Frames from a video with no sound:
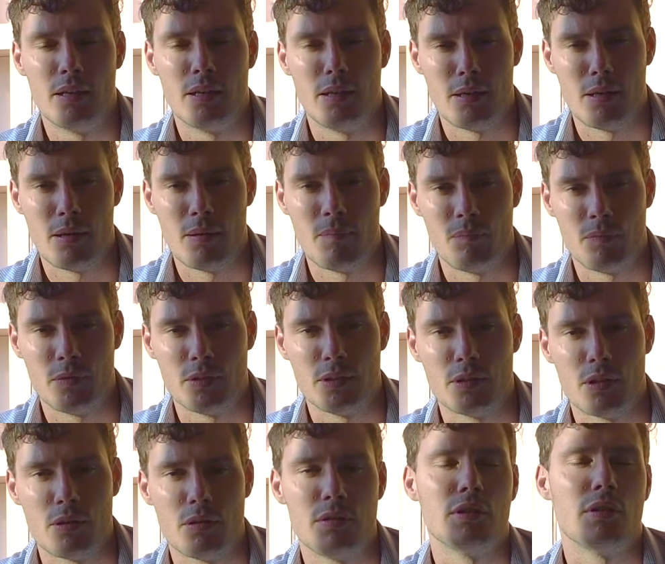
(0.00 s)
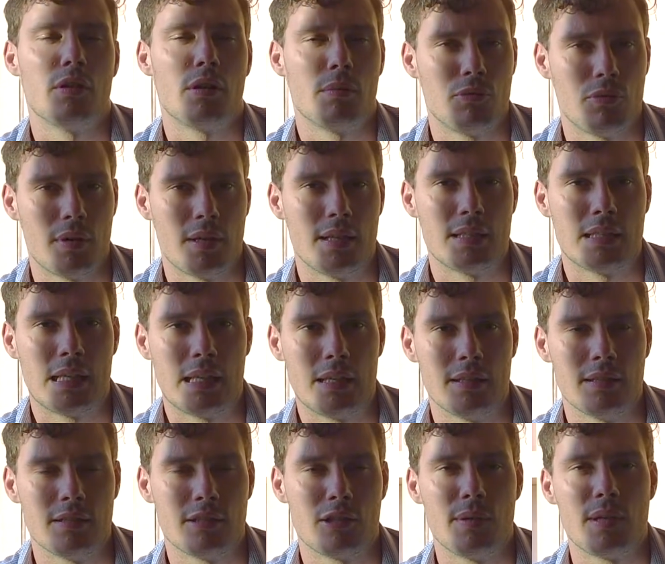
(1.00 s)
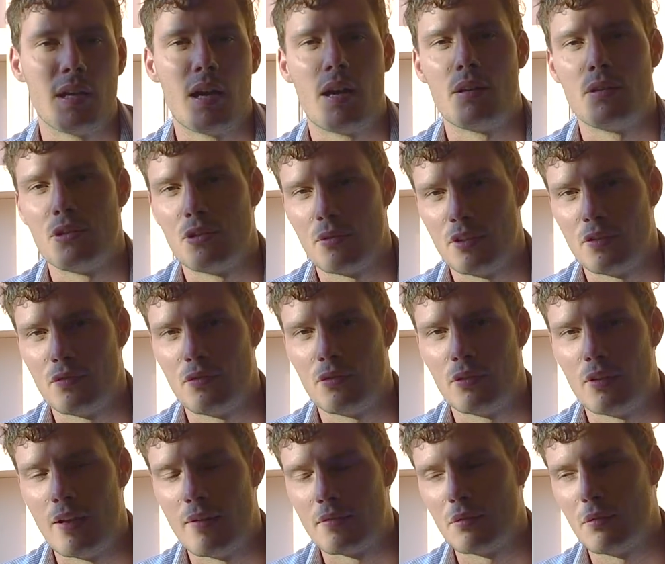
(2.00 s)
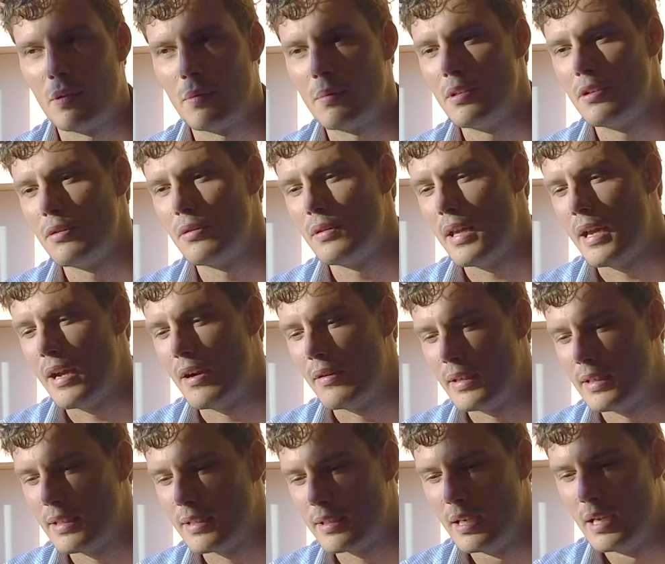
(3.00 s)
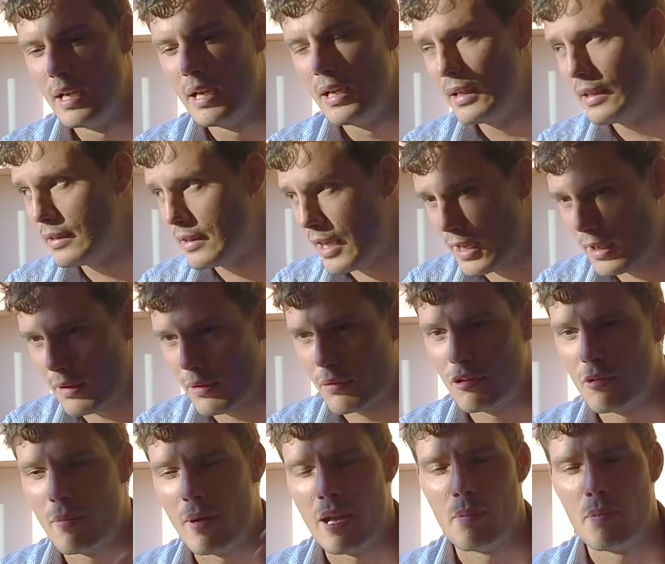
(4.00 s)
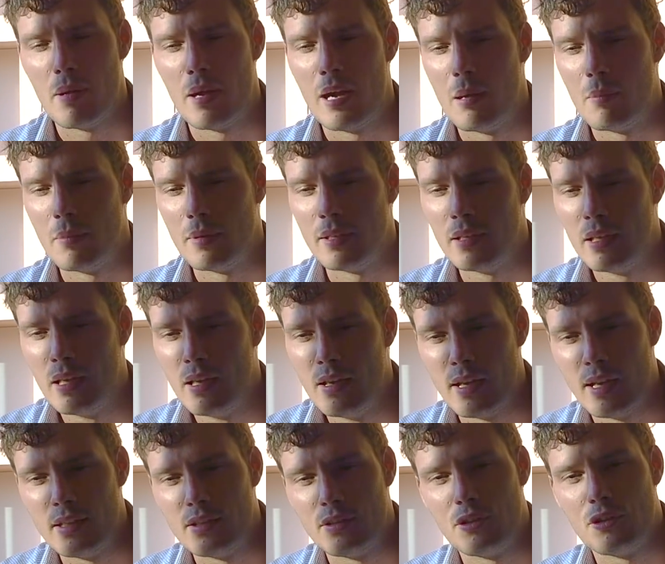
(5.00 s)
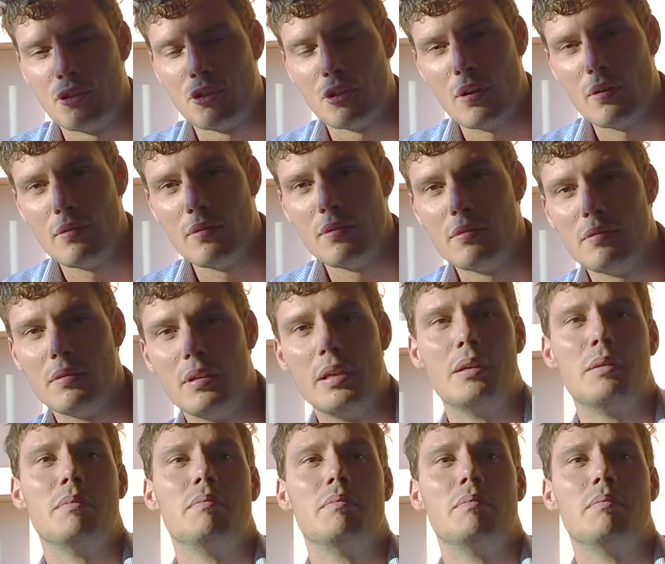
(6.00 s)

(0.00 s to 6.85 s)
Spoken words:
You know what I'm trying to say here. So he can't enjoy his full life. So what I'm going to do now is take you through my apartment and just show you.